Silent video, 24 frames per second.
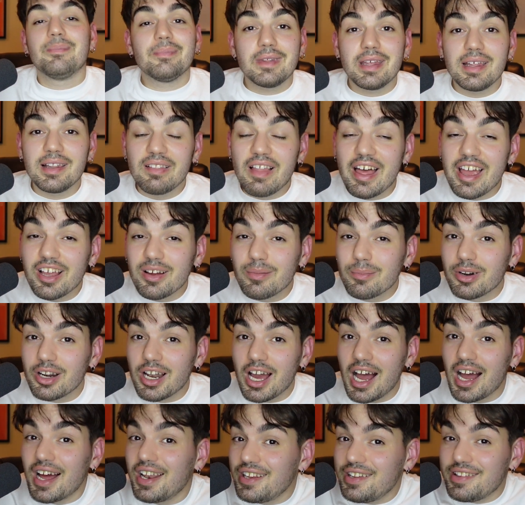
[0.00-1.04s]
And like him or
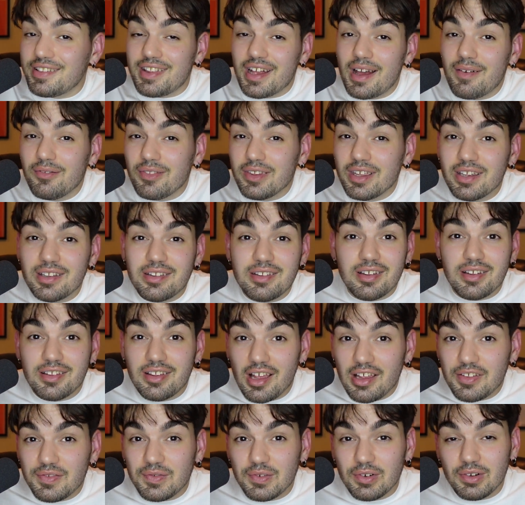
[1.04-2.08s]
not, he's definitely a
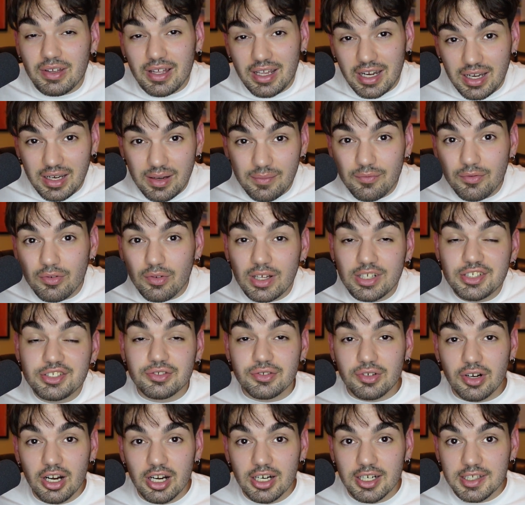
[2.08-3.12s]
successful and an influential
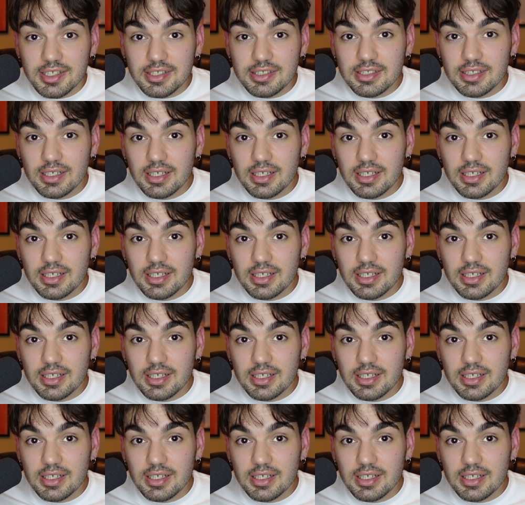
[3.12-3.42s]
artist.